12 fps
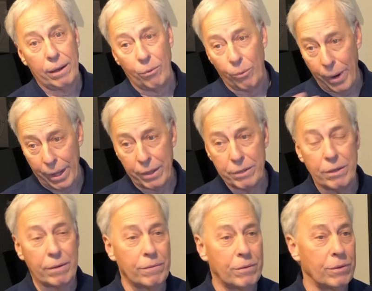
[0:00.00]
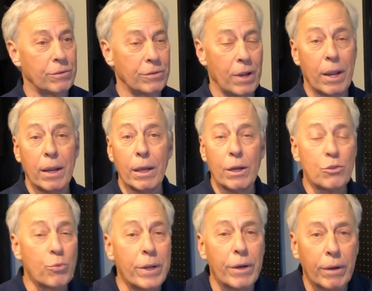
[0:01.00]
relative to, say, a
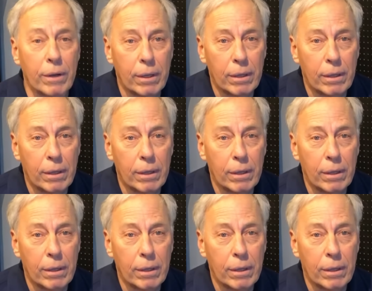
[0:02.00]
tweeter.